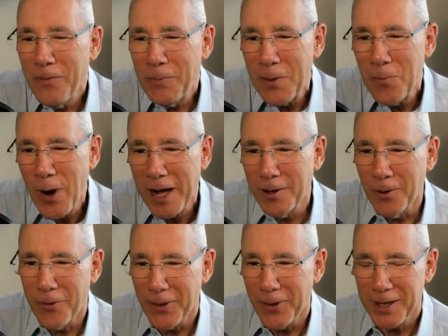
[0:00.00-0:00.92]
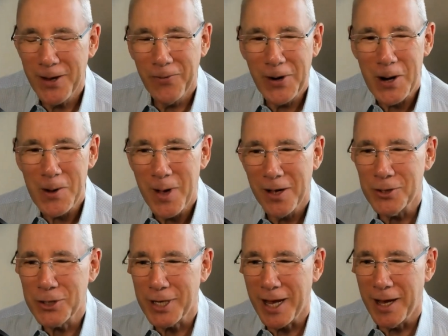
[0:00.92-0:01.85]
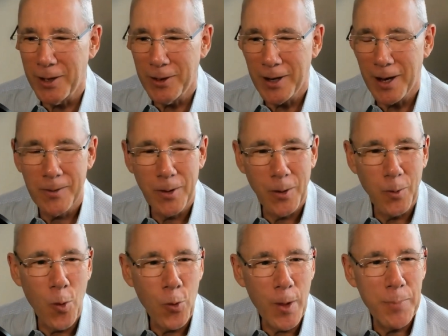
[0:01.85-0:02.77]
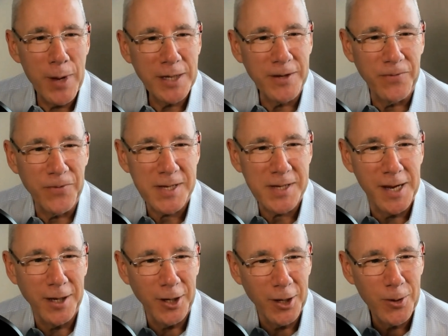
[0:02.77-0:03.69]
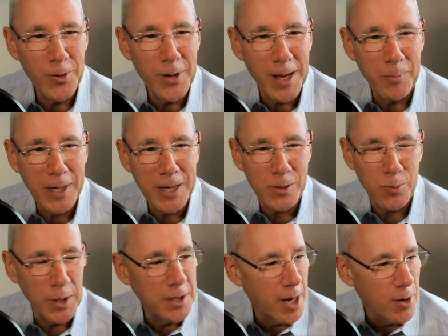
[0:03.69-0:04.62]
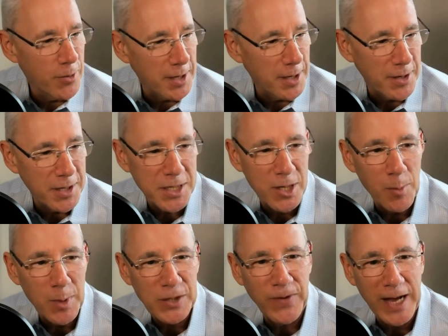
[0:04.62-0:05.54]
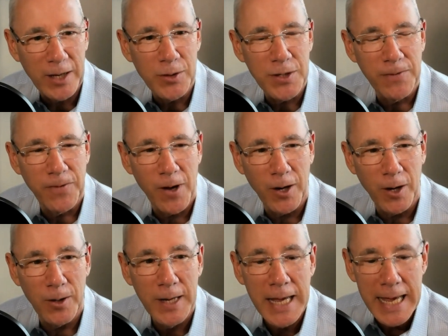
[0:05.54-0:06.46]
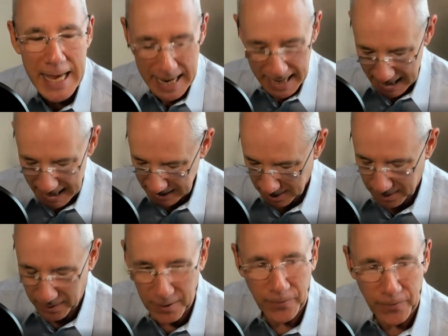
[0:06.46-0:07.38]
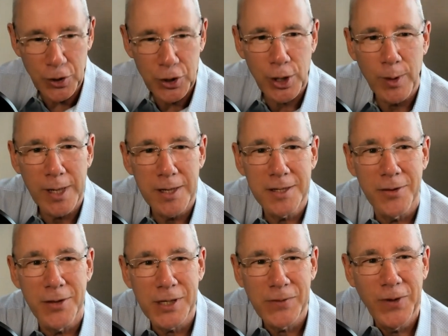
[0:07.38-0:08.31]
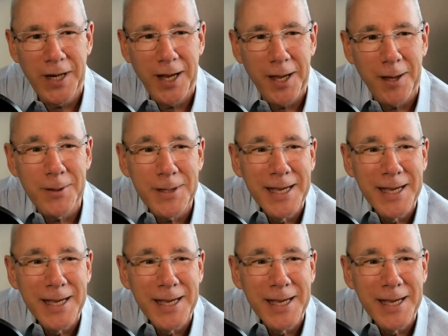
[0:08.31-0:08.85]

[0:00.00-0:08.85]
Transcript: been well. Thank you very much. And all the better for seeing you because we know that there's so much value to follow. And if you're tuning into this video,